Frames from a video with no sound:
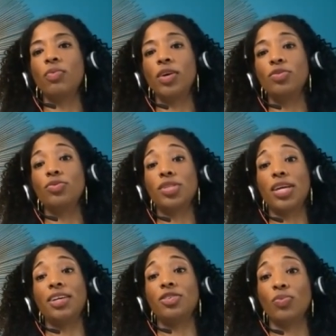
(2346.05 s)
What you
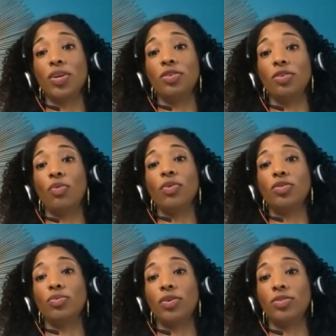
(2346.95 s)
say is what you're going
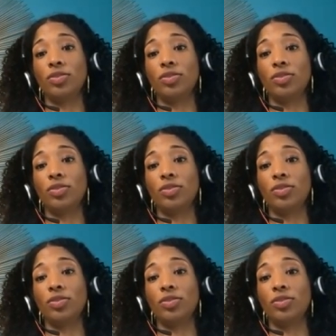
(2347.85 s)
towards.